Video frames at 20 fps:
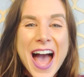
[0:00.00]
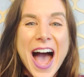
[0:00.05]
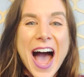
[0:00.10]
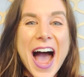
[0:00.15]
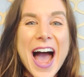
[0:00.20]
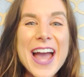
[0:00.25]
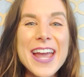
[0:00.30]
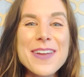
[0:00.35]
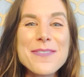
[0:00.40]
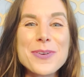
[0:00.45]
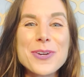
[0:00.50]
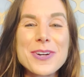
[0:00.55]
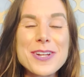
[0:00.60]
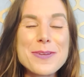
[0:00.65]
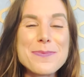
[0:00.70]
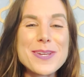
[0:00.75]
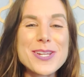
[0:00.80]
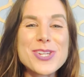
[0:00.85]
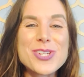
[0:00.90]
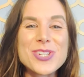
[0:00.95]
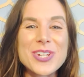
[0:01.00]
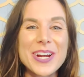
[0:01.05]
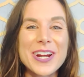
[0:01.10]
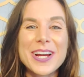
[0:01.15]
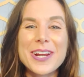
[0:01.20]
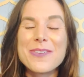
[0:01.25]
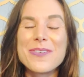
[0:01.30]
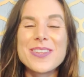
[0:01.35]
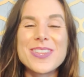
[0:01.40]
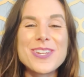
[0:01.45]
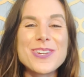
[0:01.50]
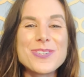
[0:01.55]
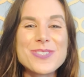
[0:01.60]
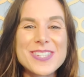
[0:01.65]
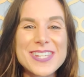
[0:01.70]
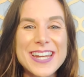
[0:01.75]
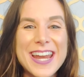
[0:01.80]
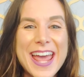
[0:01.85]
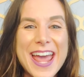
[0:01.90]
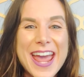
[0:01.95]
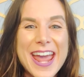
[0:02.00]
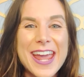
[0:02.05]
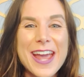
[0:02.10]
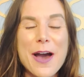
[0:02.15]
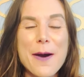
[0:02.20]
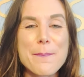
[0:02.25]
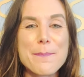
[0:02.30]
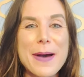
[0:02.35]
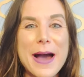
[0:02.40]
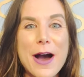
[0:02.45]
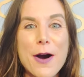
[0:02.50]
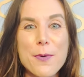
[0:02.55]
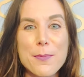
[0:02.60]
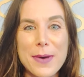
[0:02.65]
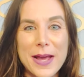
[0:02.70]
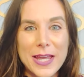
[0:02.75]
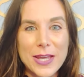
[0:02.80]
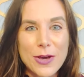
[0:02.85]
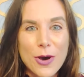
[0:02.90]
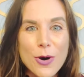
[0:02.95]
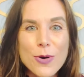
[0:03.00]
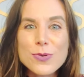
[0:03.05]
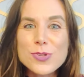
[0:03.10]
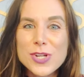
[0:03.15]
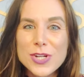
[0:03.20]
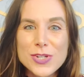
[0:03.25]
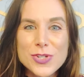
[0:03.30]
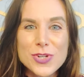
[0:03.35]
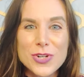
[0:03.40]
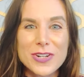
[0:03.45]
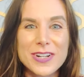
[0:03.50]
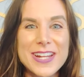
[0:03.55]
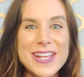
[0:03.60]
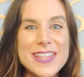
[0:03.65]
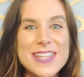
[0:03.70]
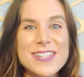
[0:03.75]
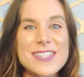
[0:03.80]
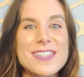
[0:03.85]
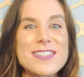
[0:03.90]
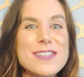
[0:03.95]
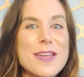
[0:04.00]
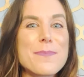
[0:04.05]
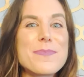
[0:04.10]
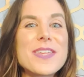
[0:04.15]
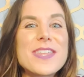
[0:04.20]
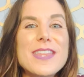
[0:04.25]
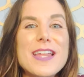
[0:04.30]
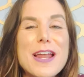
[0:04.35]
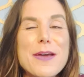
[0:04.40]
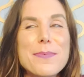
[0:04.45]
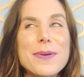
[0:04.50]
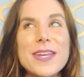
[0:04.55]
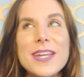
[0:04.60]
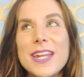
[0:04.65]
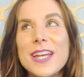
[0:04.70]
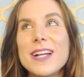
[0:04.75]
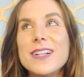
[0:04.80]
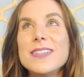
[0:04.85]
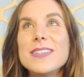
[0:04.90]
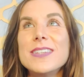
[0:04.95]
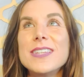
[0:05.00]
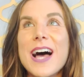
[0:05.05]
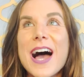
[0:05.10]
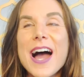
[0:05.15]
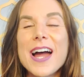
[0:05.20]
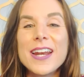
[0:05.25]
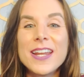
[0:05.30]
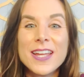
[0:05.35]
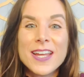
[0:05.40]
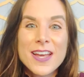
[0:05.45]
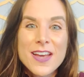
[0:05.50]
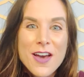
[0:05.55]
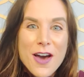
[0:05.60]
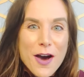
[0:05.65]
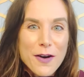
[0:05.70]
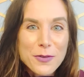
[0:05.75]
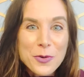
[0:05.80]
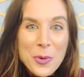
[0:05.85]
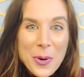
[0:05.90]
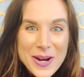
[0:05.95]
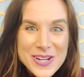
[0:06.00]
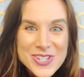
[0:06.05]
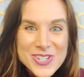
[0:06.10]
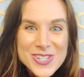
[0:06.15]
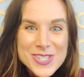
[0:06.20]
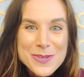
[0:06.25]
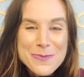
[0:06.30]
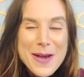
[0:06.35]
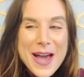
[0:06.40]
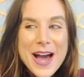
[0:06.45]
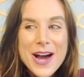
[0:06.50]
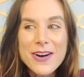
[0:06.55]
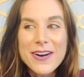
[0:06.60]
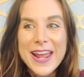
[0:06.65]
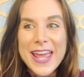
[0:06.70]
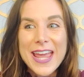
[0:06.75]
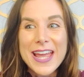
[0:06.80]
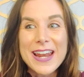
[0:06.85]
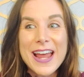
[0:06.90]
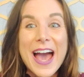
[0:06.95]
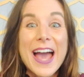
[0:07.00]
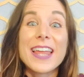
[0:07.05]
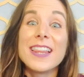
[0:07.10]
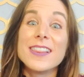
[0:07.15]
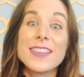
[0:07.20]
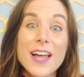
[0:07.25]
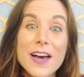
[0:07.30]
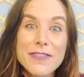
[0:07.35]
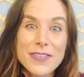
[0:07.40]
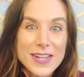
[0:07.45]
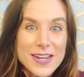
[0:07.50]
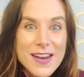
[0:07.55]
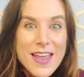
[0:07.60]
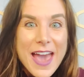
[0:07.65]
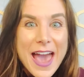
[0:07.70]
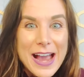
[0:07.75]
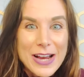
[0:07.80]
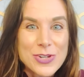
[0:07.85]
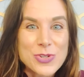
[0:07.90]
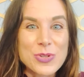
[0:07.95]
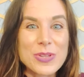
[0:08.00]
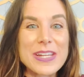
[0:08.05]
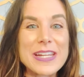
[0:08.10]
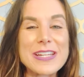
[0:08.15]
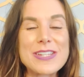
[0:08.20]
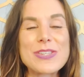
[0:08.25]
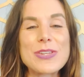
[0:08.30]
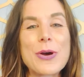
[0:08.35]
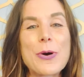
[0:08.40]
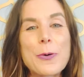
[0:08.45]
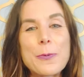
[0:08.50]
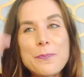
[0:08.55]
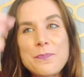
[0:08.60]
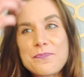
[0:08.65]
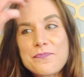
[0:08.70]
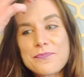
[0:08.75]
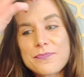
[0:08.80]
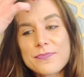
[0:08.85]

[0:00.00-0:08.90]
I am going to be sharing with you today about my coaching journey. This is something that I've been getting a lot of questions about and I love it actually. So